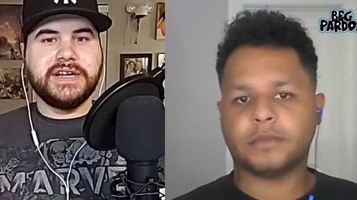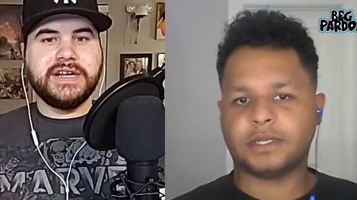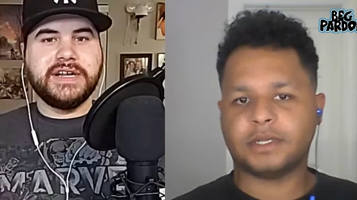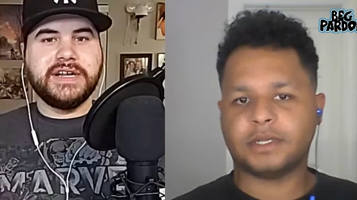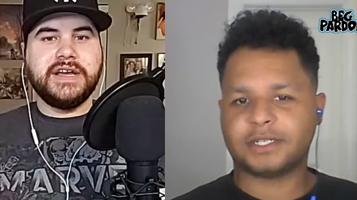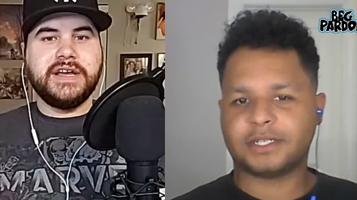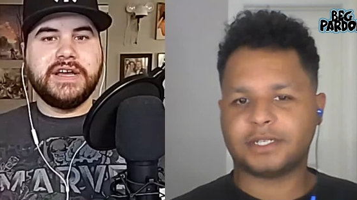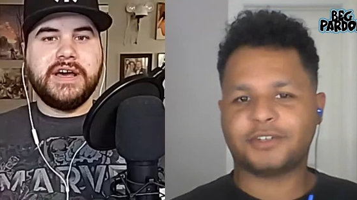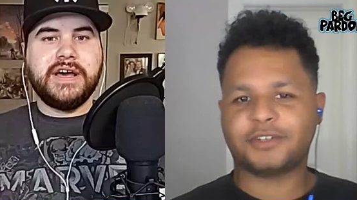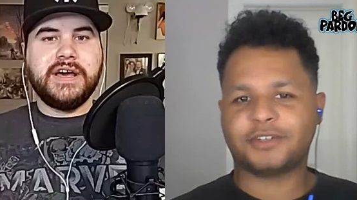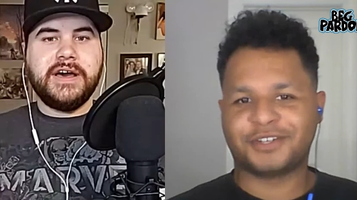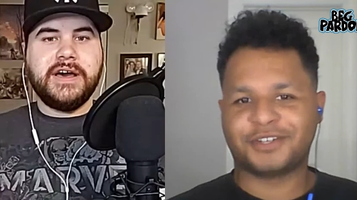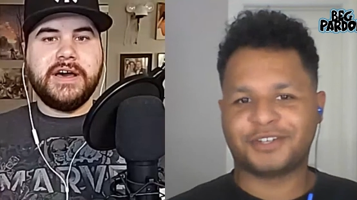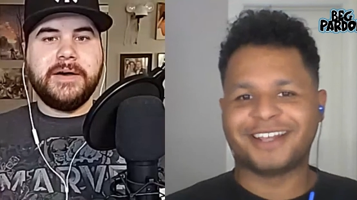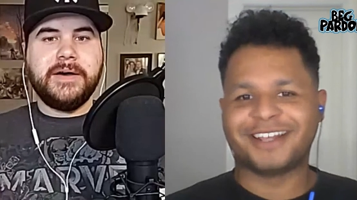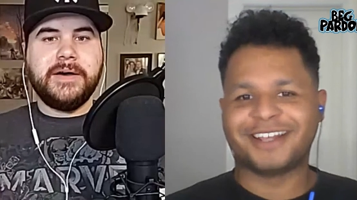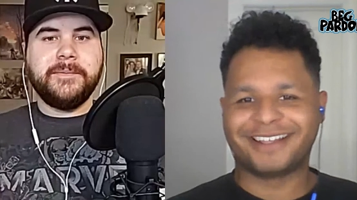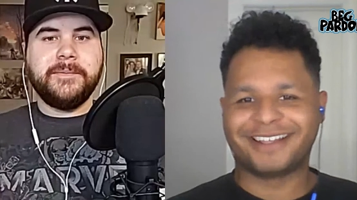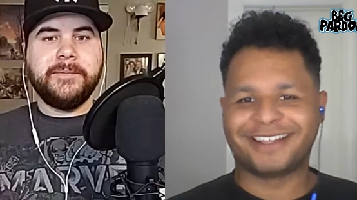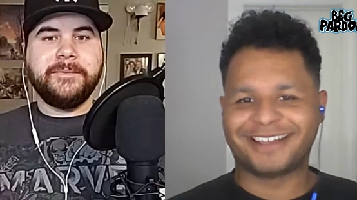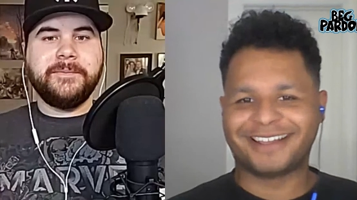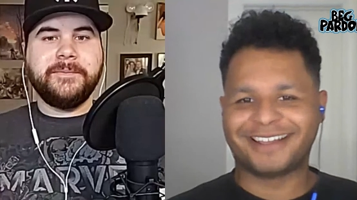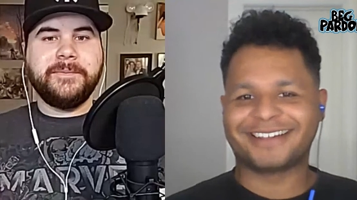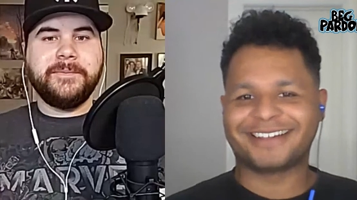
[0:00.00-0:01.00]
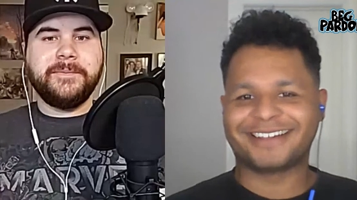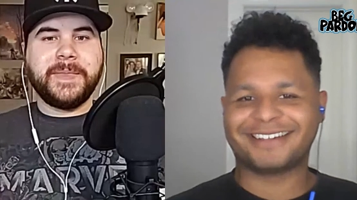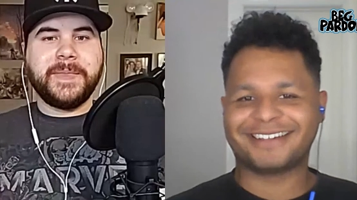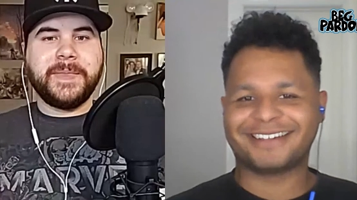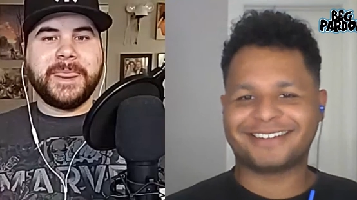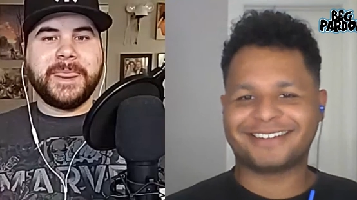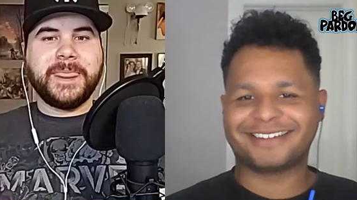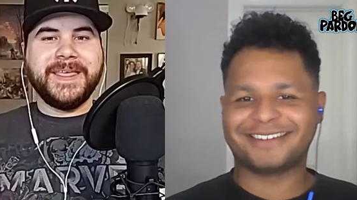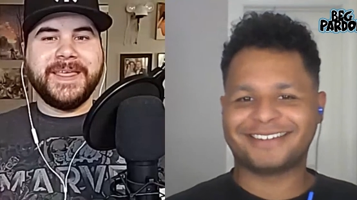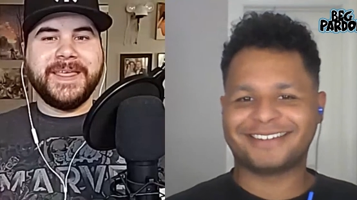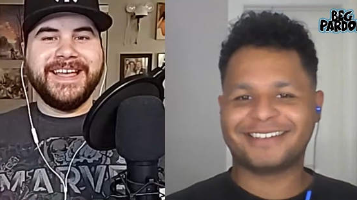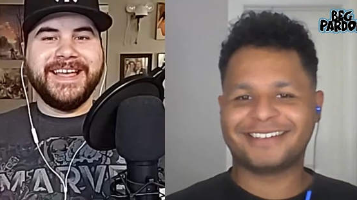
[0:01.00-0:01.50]
Speaker 1: Is it um,
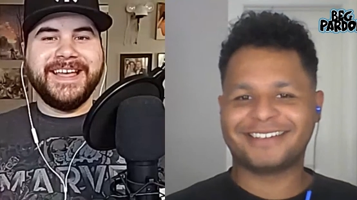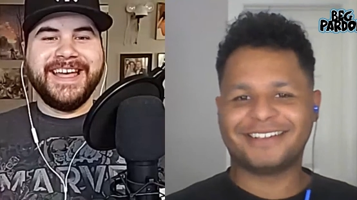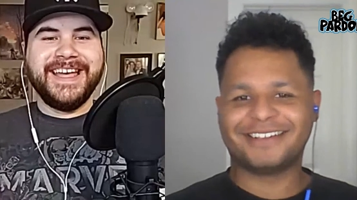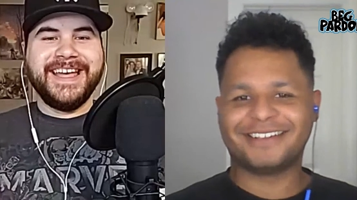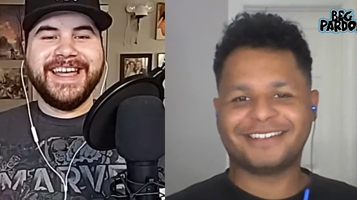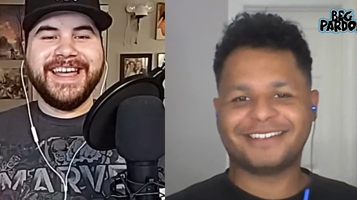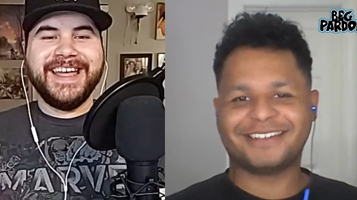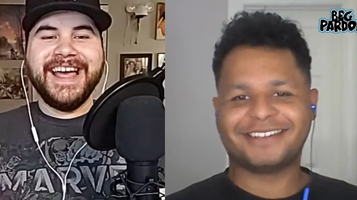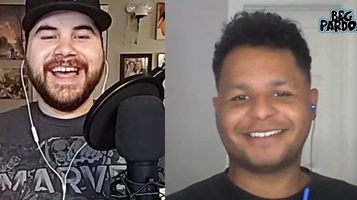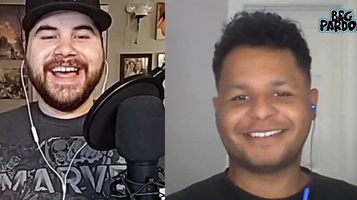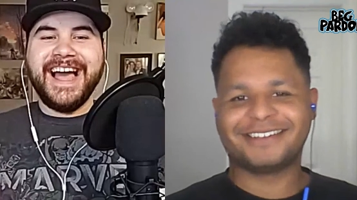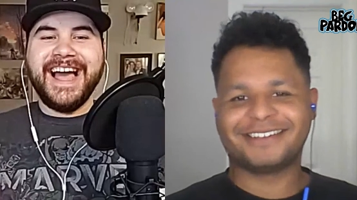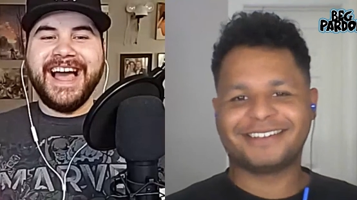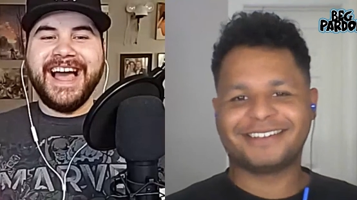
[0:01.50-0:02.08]
Shuster? Um,